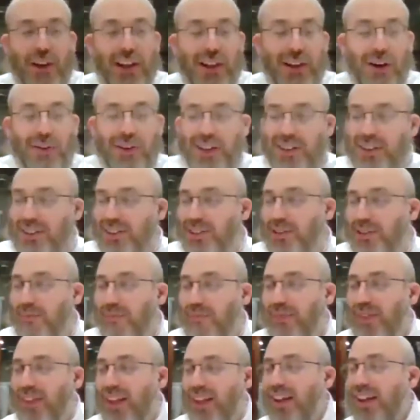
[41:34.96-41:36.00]
3 donuts.
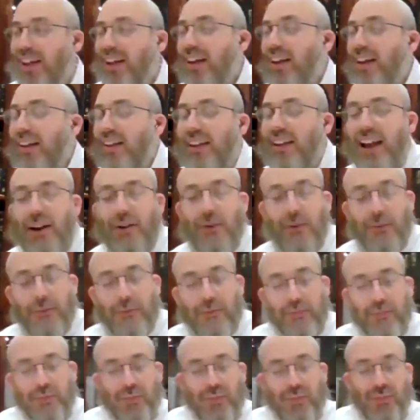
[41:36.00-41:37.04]
Now,
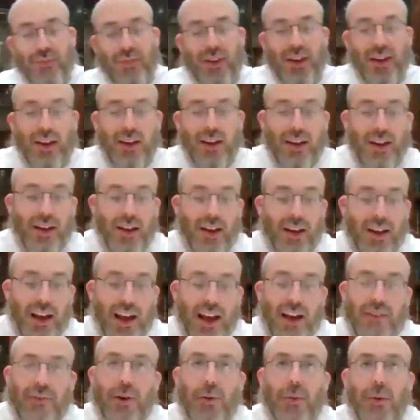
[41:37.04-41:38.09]

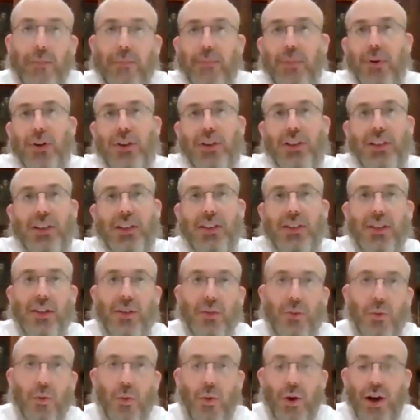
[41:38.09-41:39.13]
everyone puts
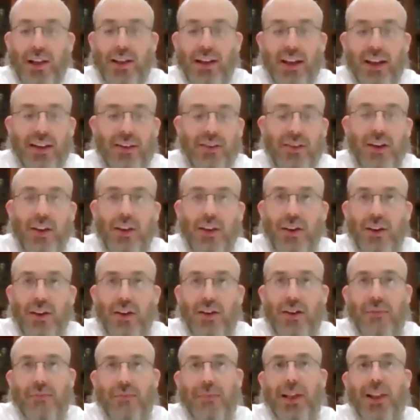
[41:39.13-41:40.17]
one into the
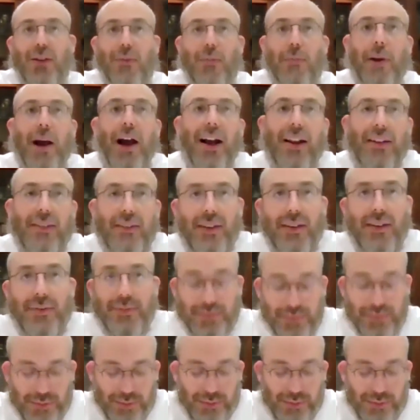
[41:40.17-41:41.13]
middle pot.